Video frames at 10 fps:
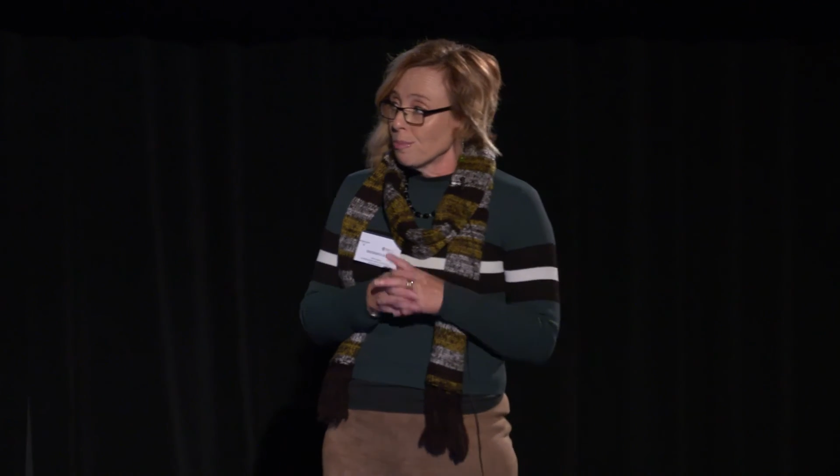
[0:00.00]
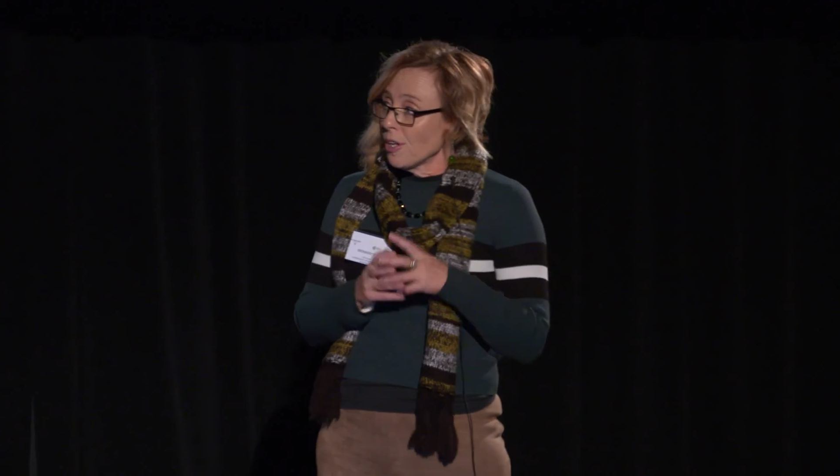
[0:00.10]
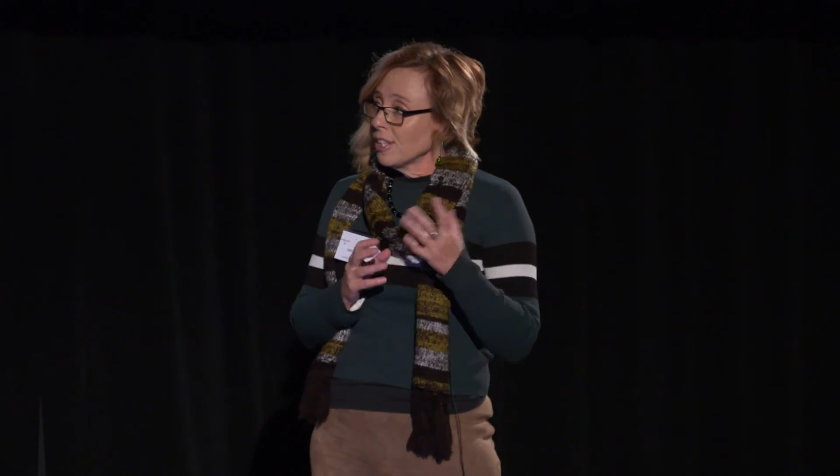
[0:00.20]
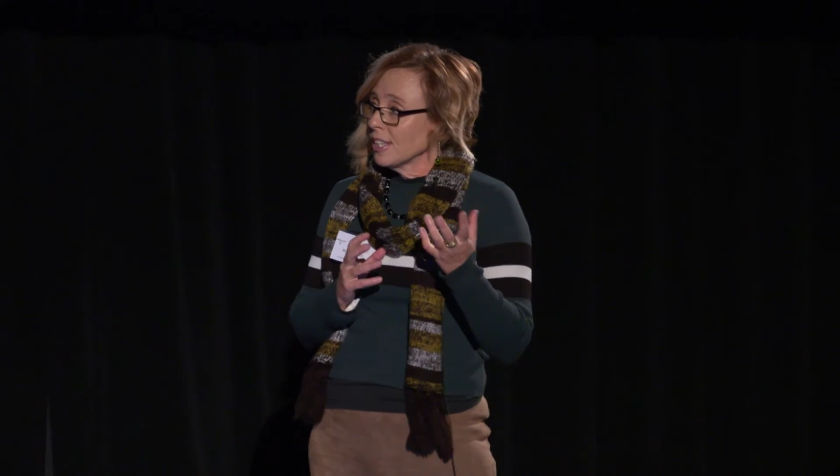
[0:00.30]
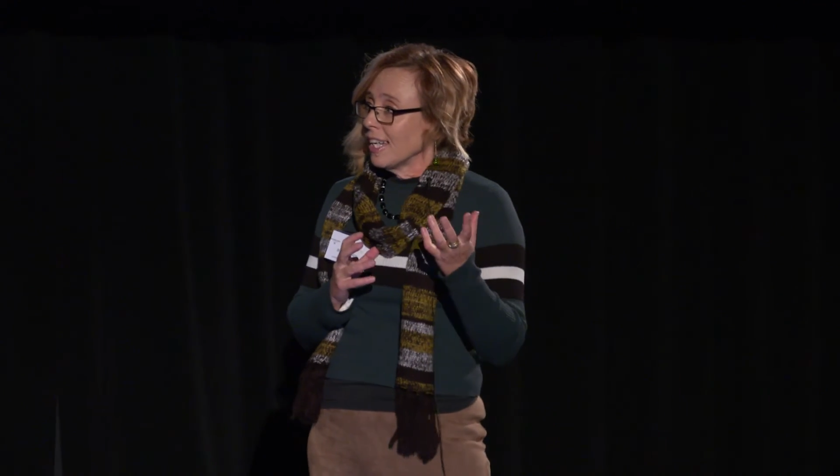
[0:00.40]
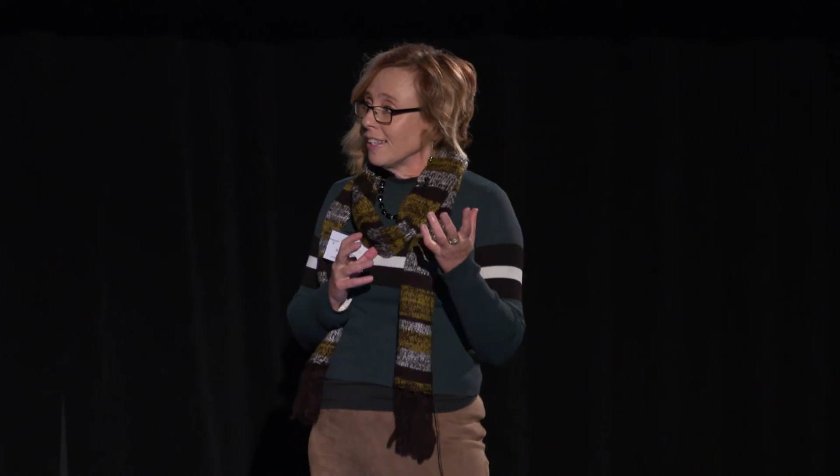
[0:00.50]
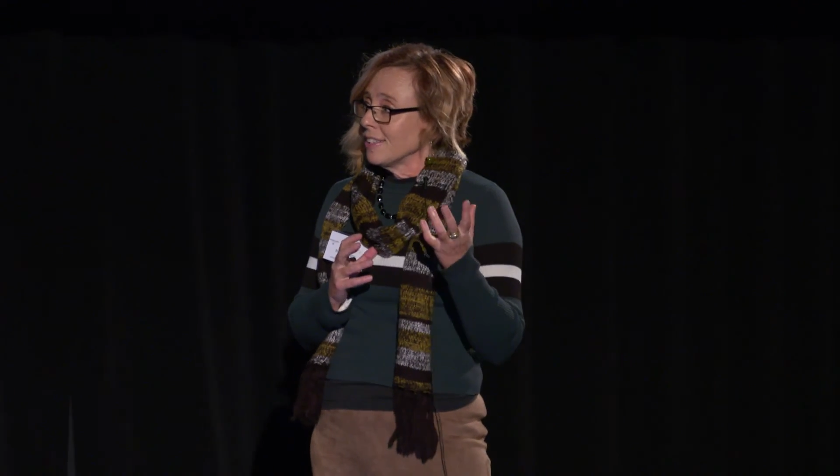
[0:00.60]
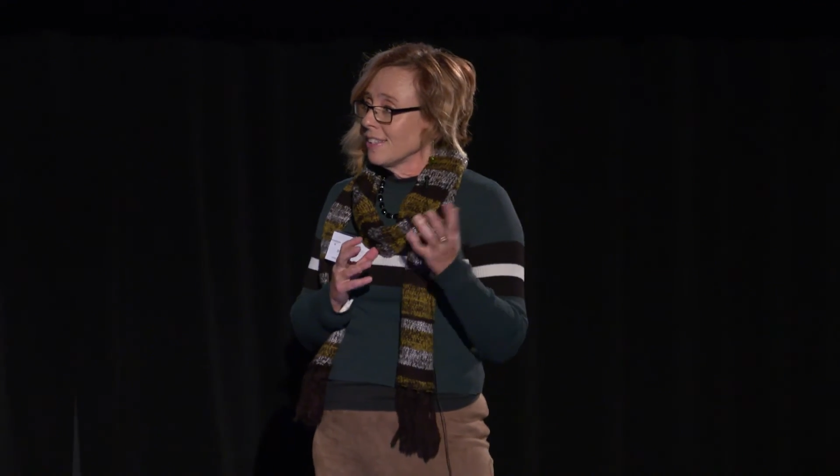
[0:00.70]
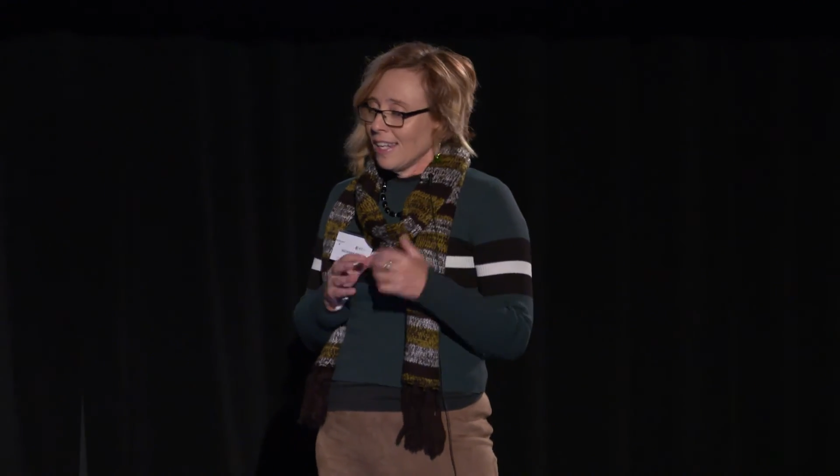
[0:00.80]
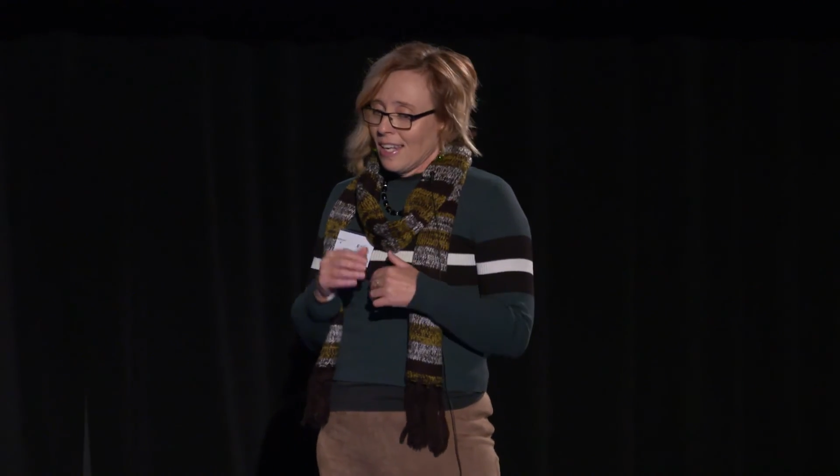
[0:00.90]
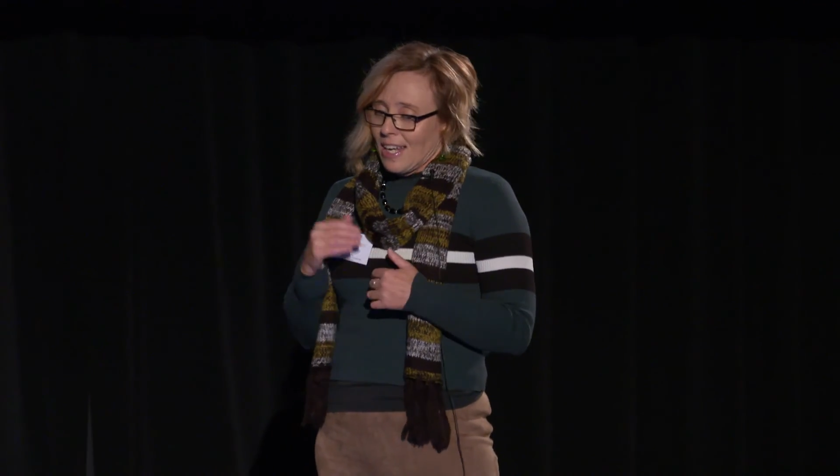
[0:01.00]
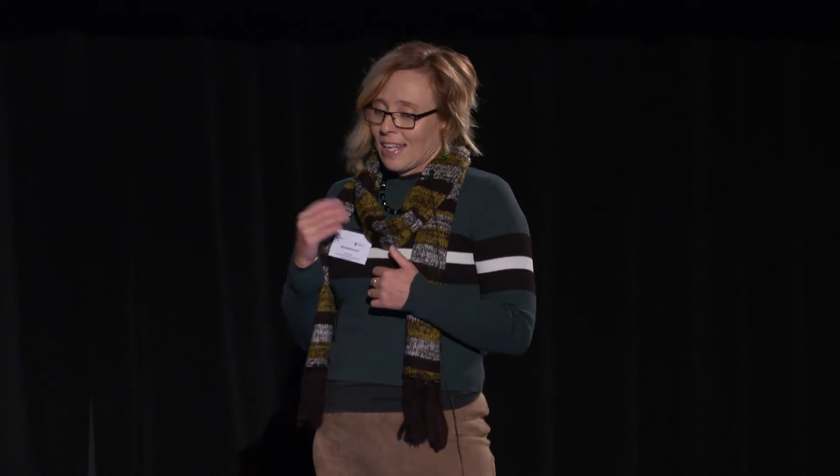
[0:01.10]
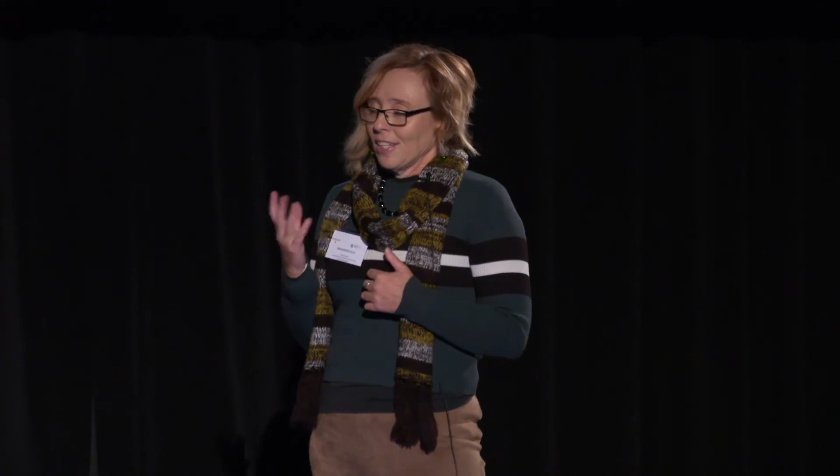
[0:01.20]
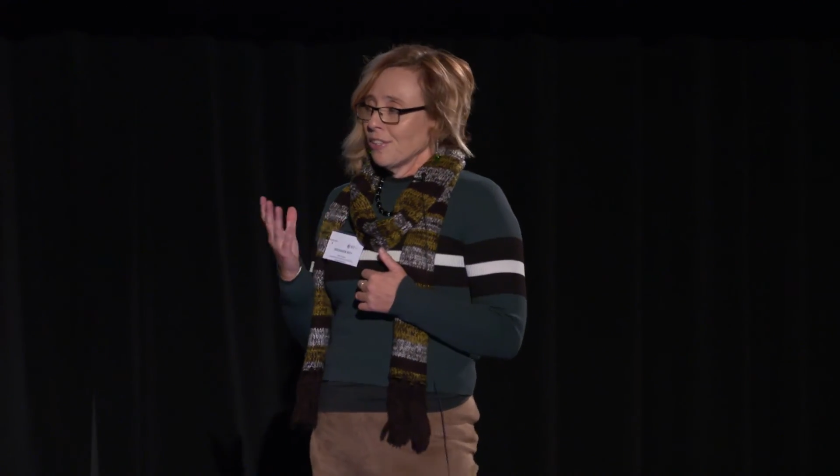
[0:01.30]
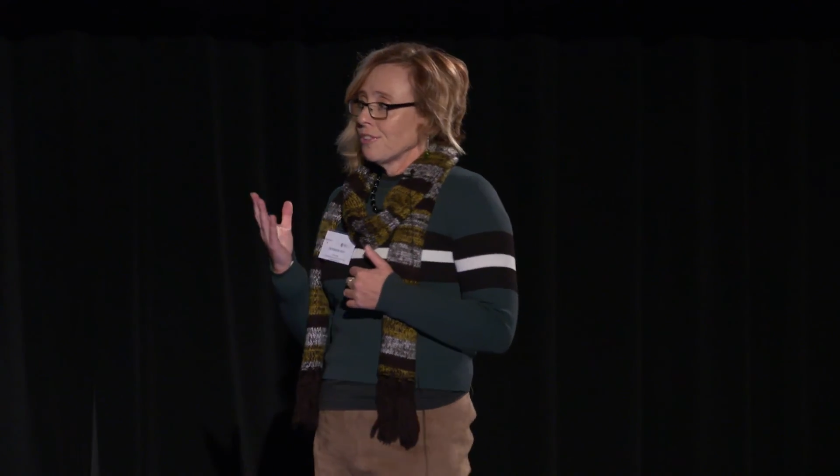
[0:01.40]
pollinators
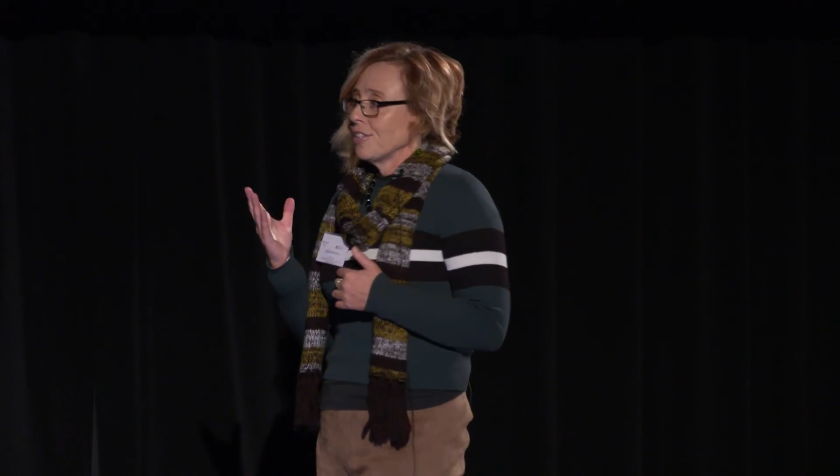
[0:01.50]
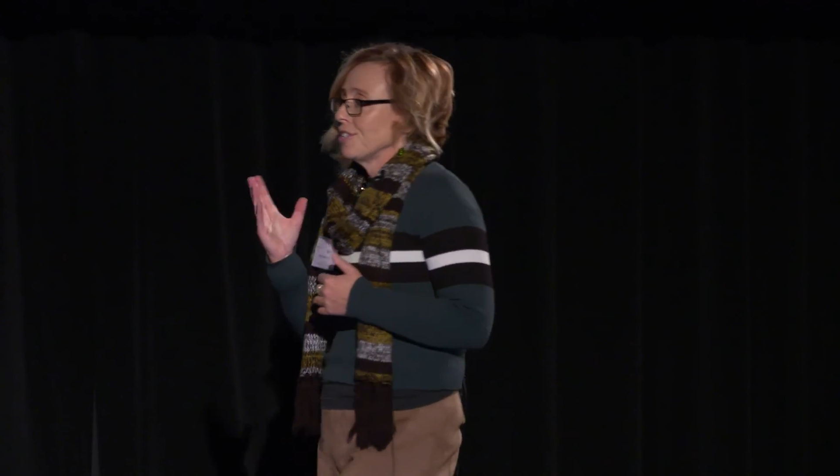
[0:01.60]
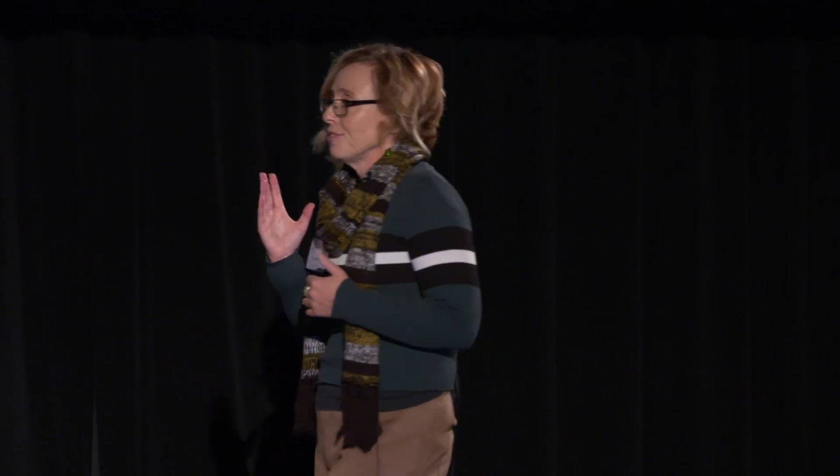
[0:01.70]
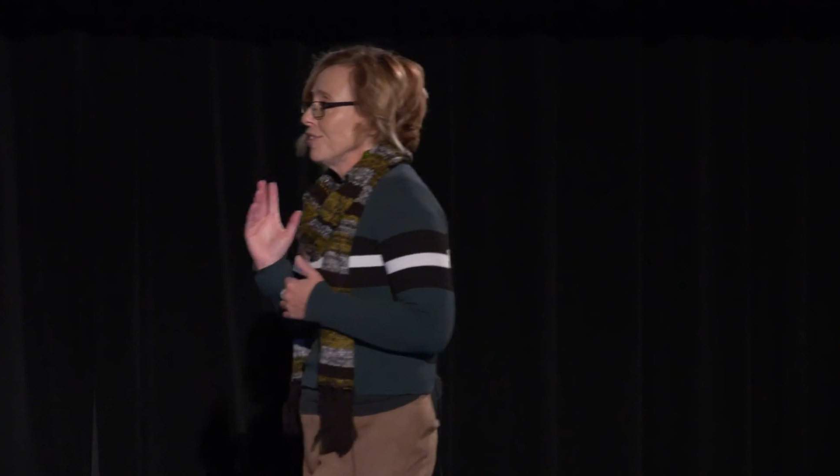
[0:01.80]
and healthiest